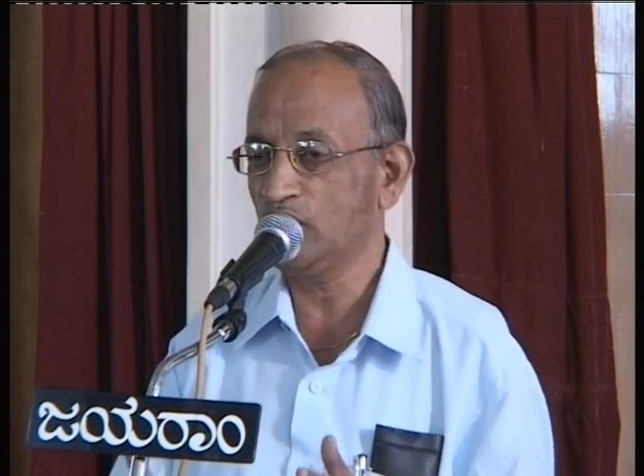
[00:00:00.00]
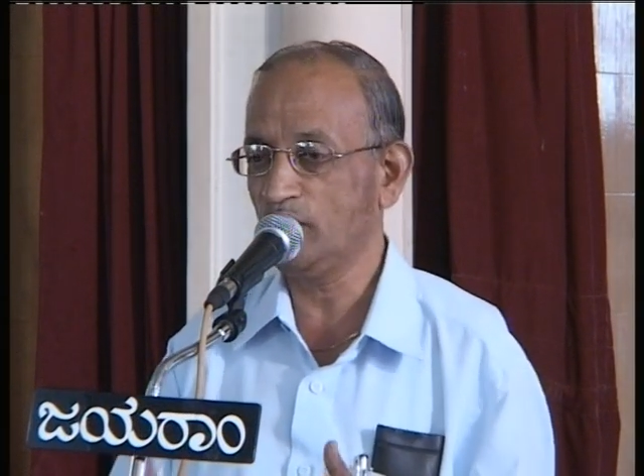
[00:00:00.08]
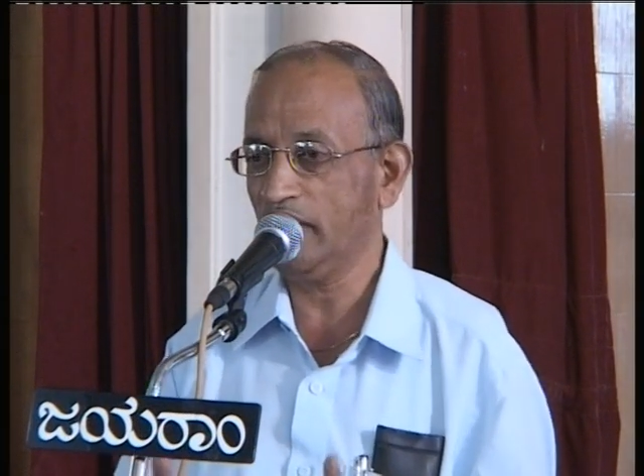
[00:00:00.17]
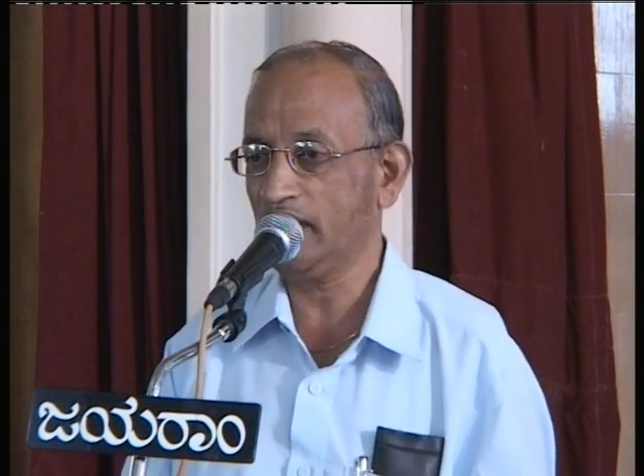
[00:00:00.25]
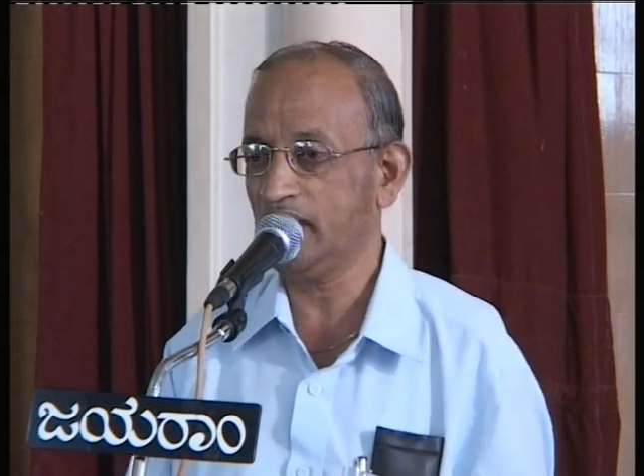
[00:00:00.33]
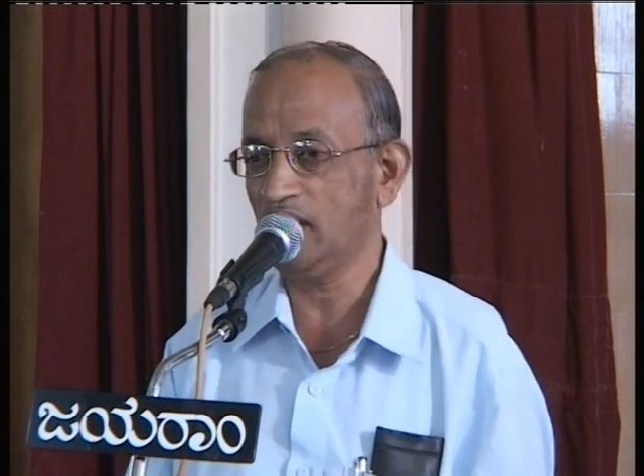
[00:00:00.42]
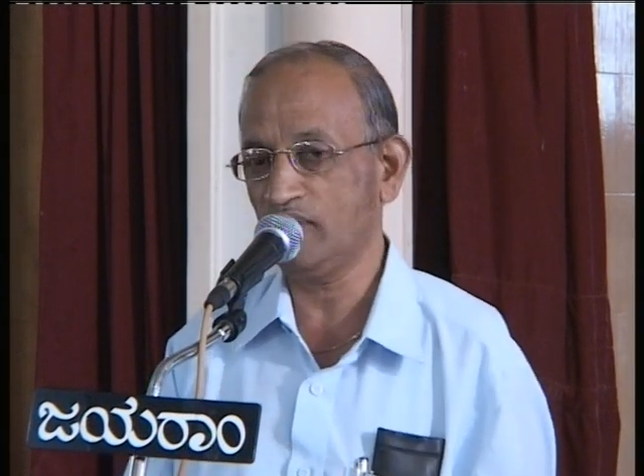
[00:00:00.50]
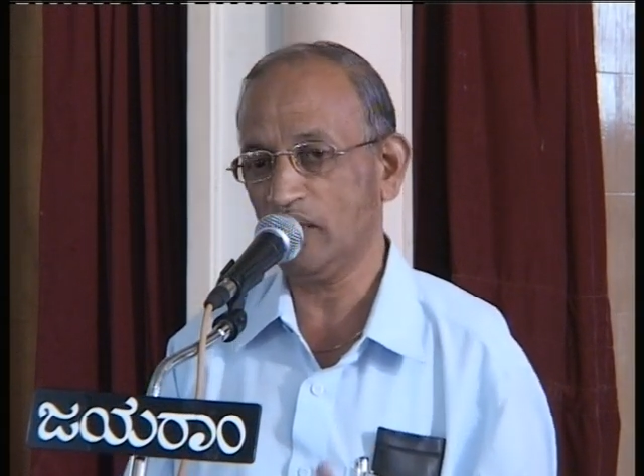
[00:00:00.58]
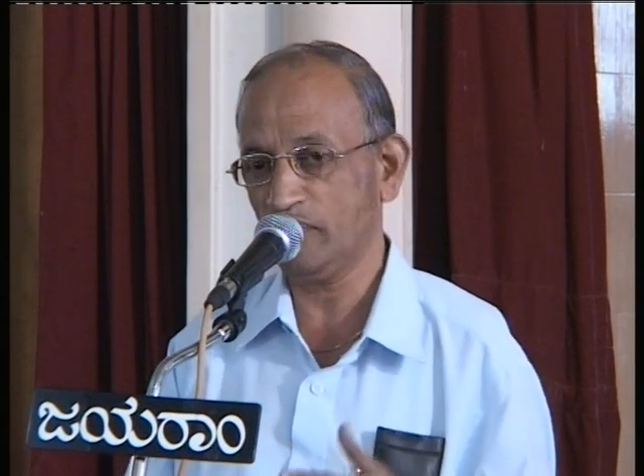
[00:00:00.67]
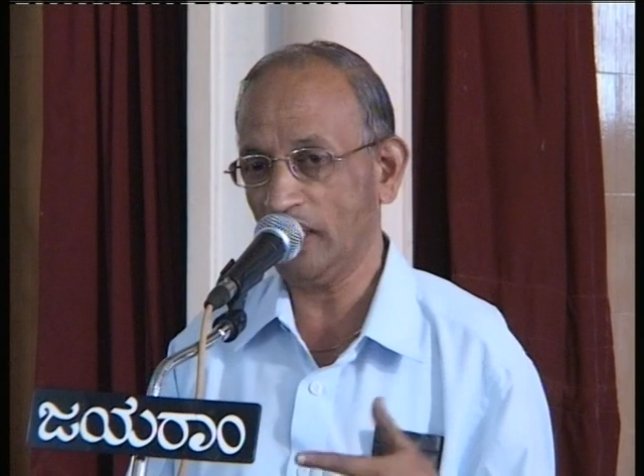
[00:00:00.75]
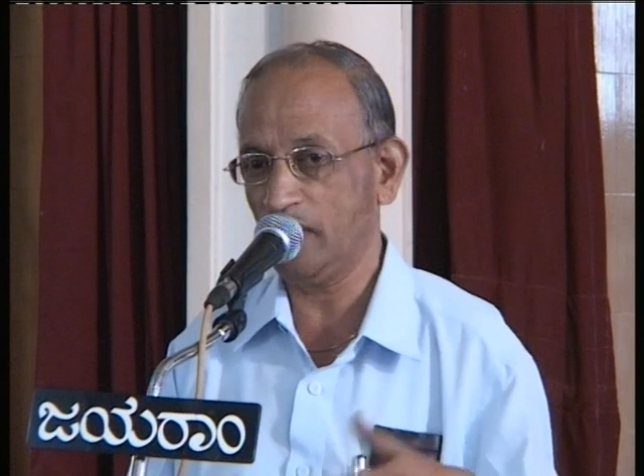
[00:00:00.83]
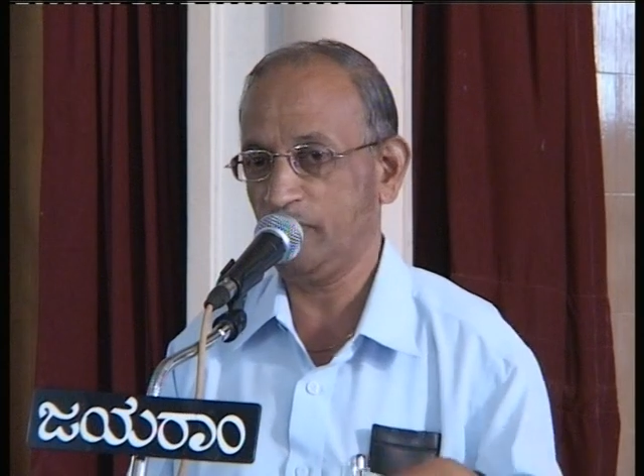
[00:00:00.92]
to make in
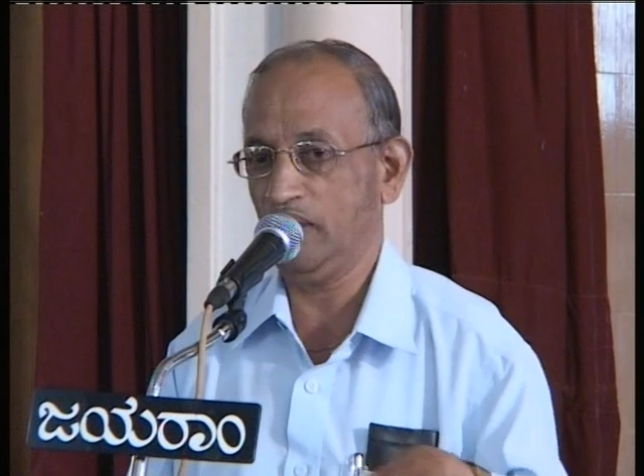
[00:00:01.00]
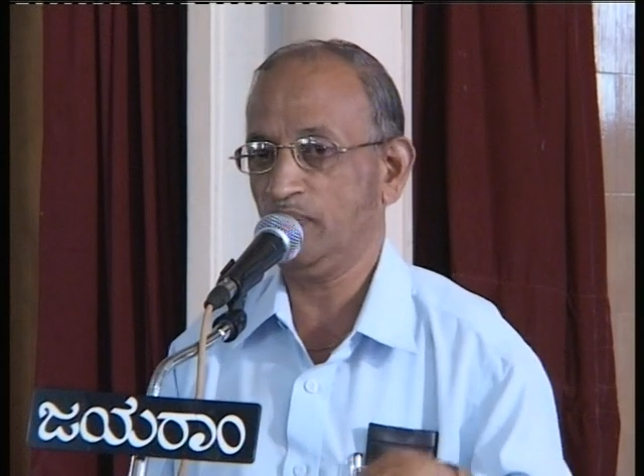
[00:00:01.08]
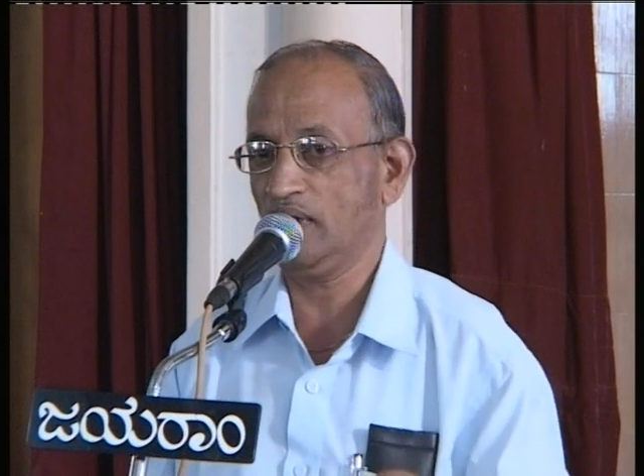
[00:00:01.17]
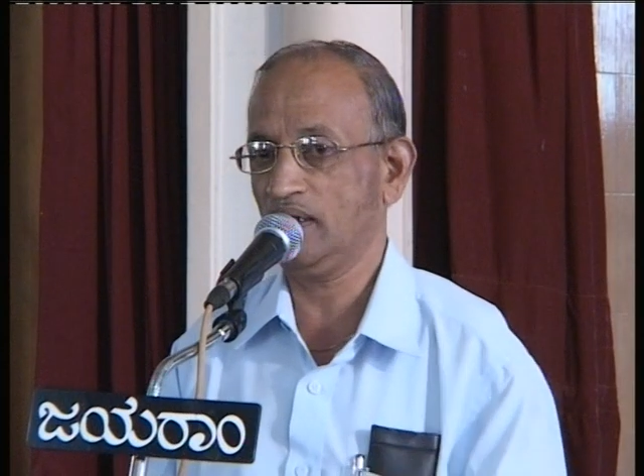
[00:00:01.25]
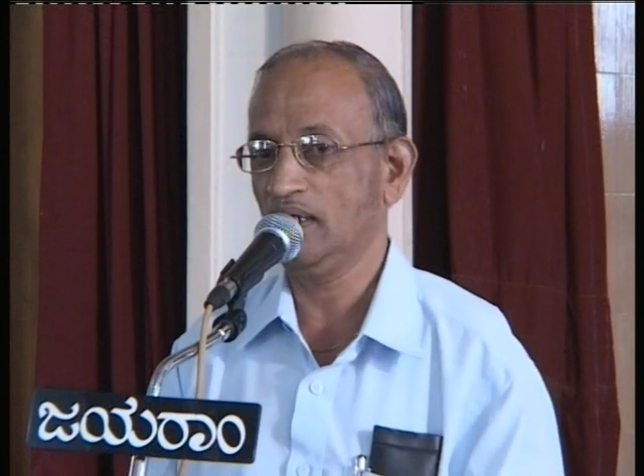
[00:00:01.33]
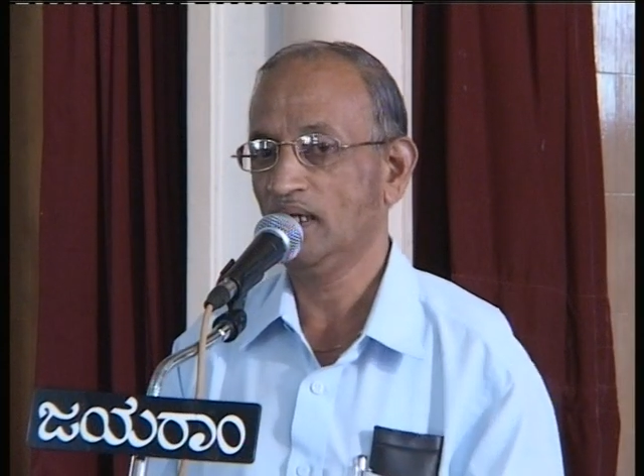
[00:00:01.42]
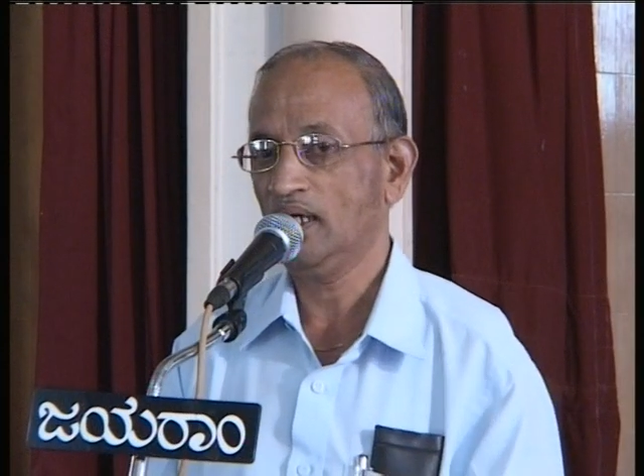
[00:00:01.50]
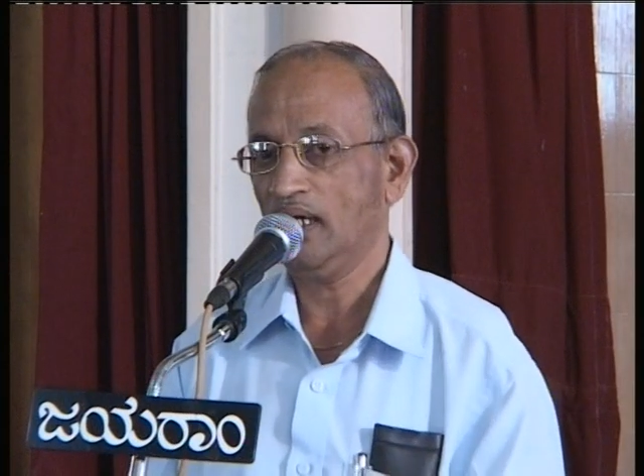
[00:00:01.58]
my paper.